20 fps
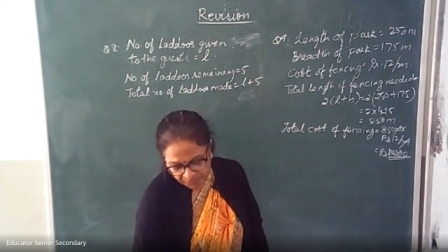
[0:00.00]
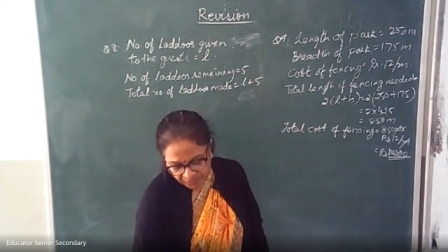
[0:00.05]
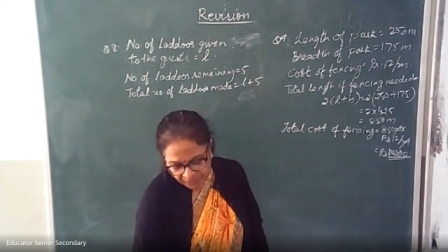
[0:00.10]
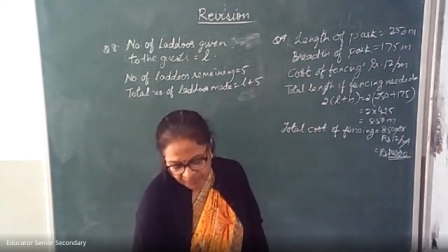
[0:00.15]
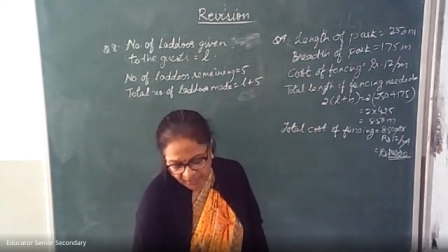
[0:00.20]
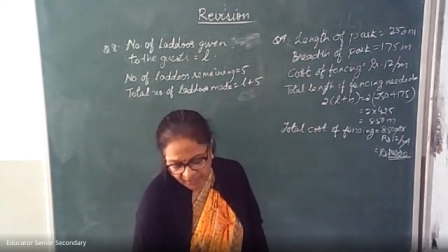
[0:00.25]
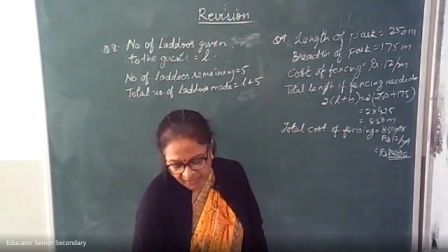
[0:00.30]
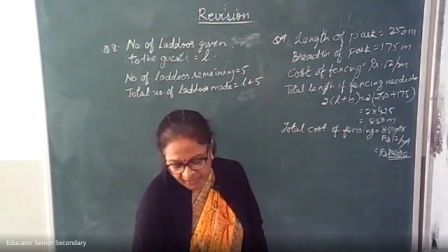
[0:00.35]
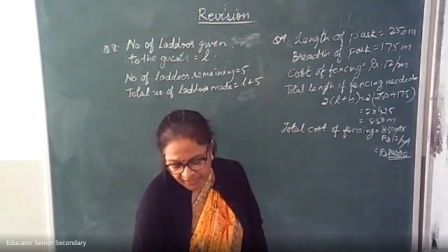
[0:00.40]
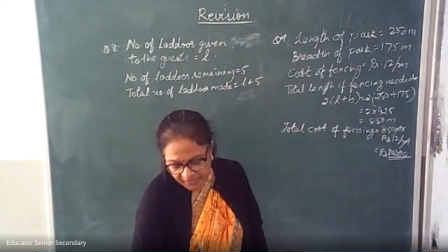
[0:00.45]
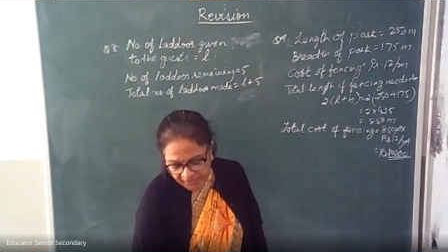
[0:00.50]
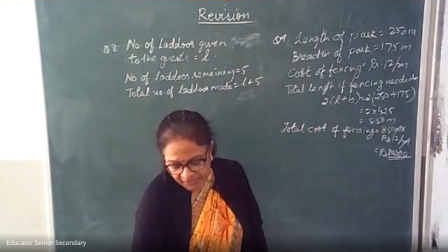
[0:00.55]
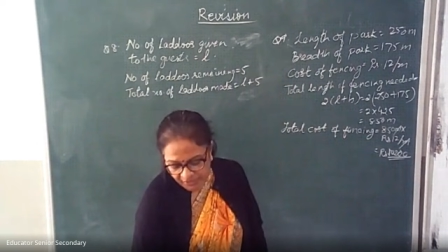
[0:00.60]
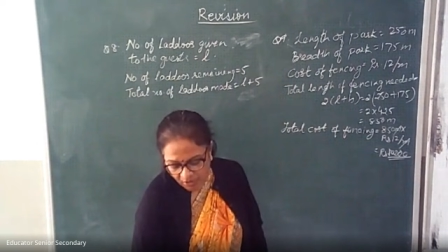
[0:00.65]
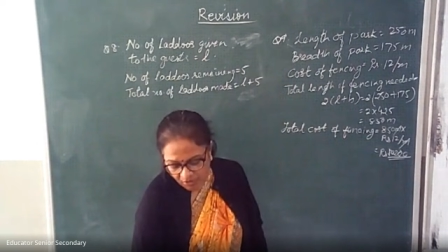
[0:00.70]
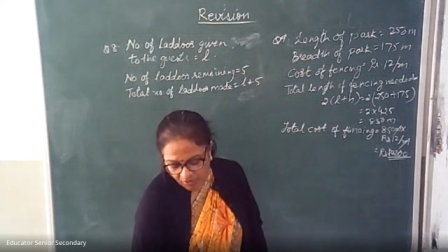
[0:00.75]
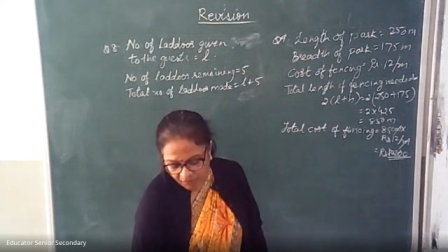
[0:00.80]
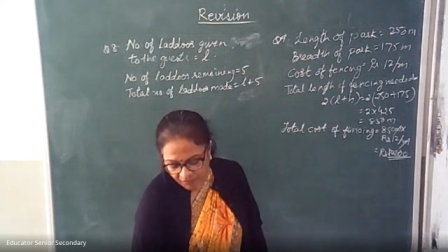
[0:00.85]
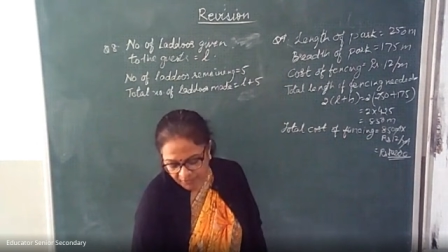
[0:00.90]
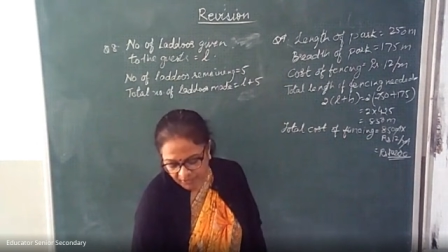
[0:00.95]
the area
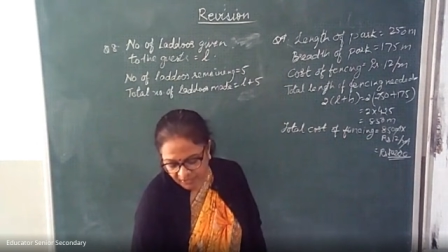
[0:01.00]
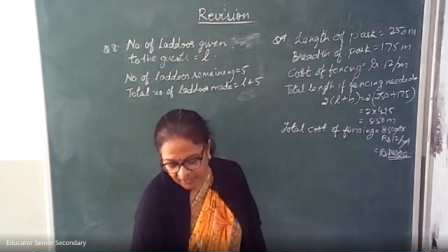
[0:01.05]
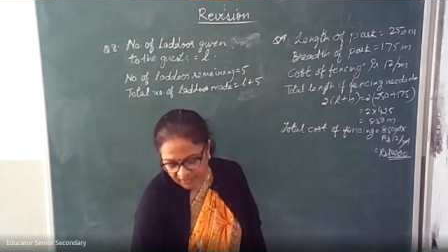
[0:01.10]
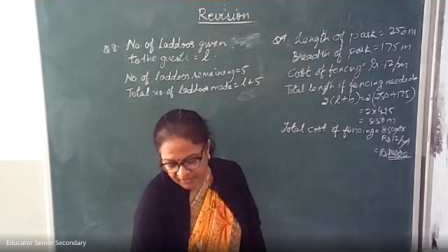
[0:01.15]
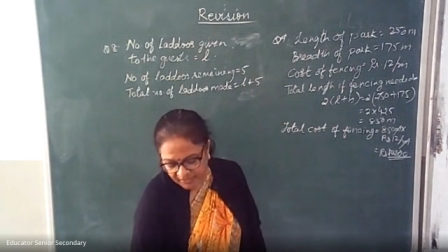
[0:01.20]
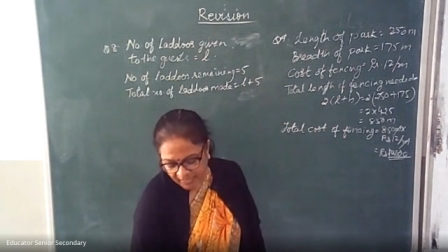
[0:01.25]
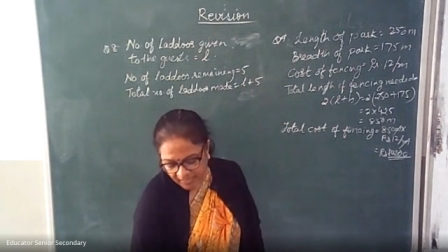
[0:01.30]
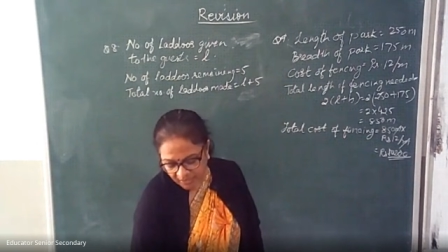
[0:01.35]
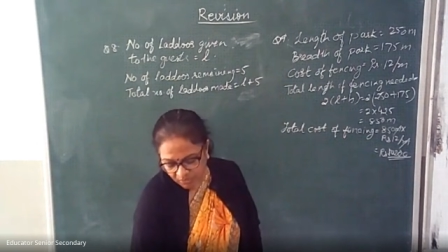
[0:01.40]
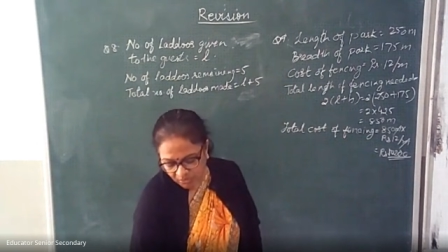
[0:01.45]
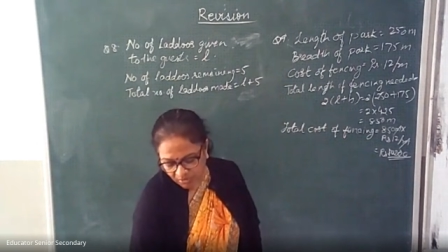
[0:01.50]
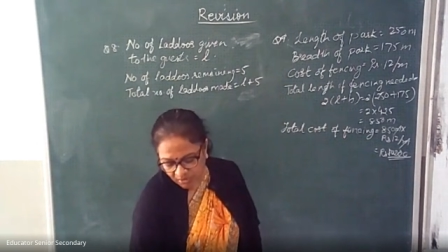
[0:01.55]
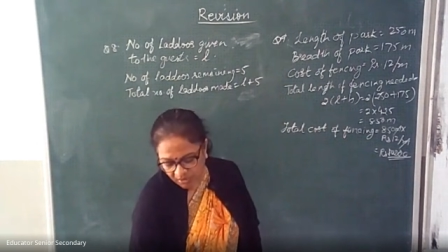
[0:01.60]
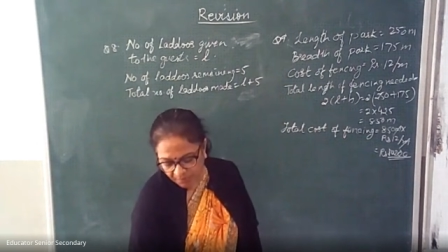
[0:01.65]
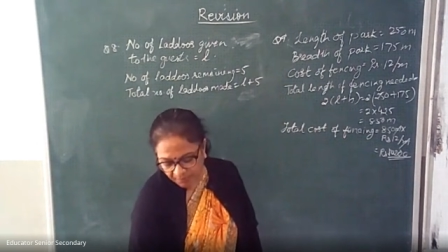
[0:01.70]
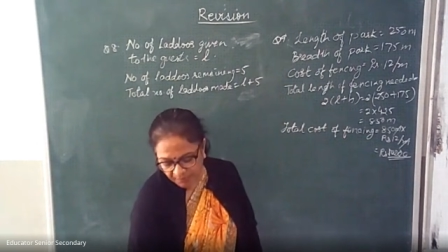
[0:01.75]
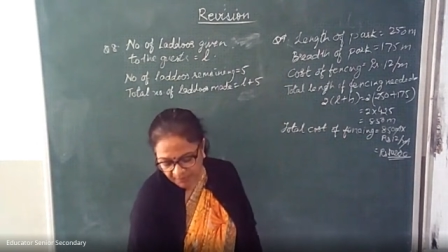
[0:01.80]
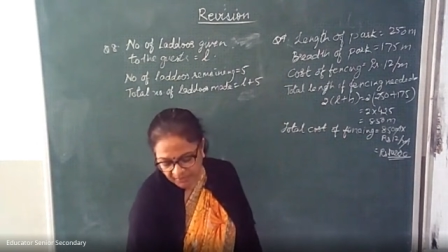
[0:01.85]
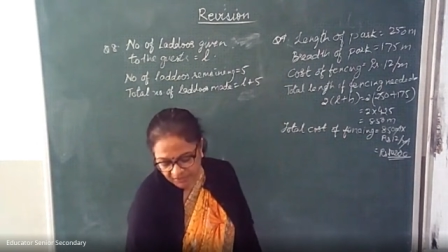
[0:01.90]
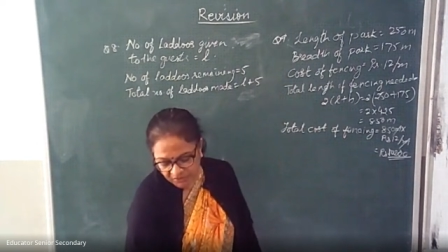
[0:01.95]
of a
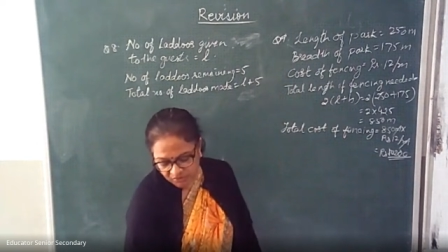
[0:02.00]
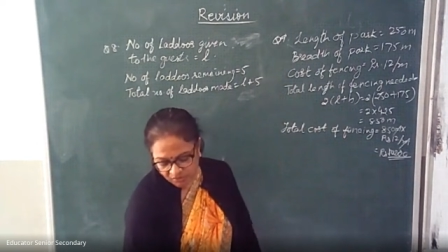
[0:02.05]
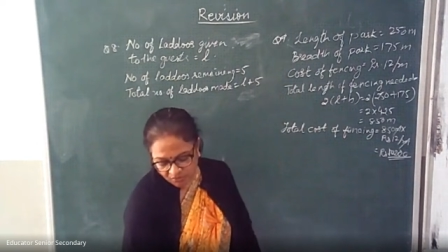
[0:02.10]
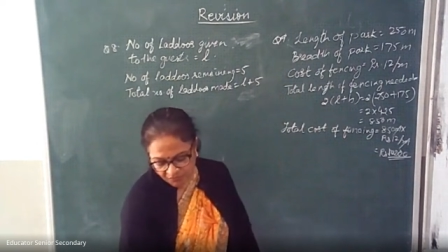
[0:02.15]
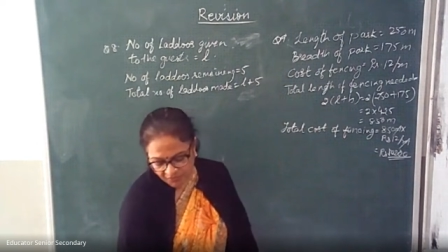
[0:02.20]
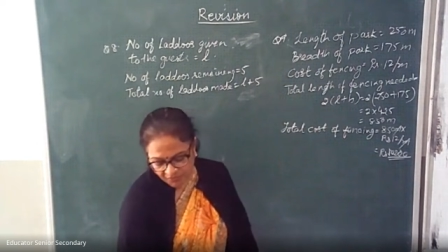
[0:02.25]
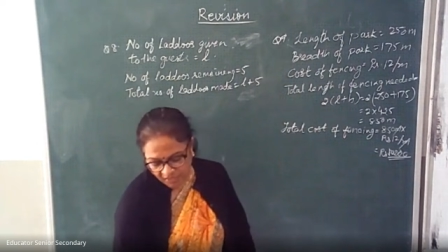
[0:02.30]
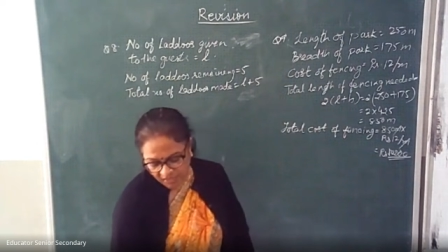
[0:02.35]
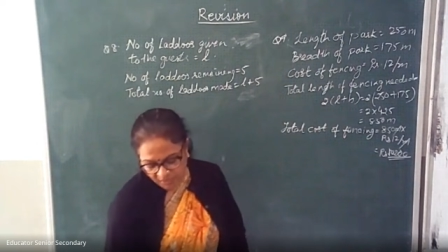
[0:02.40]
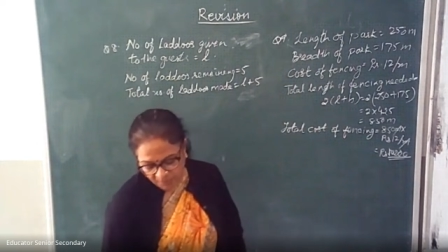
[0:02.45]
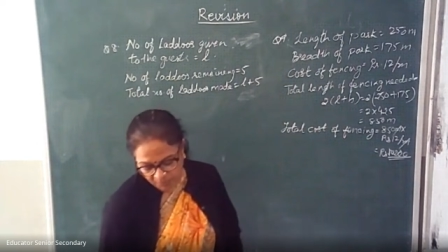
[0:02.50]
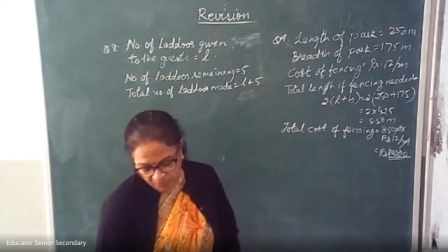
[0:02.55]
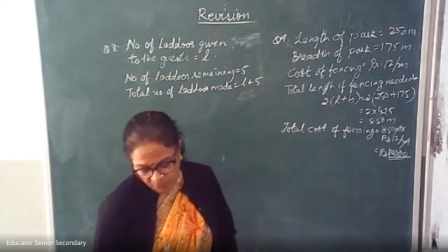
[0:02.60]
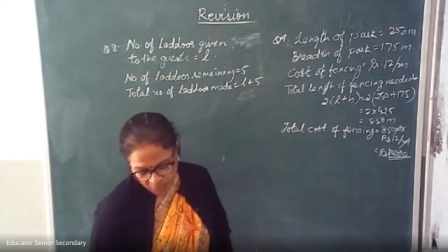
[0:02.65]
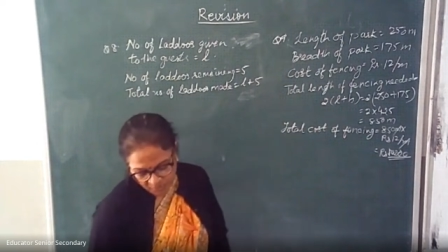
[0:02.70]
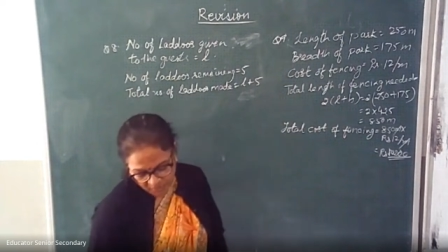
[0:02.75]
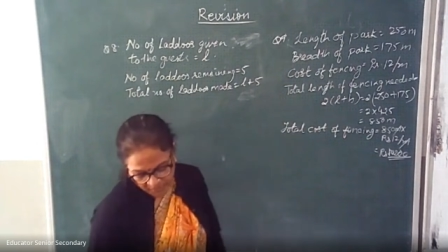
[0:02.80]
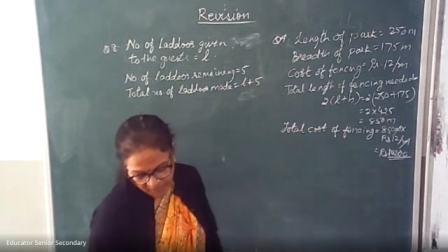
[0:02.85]
rectangular piece of cardboard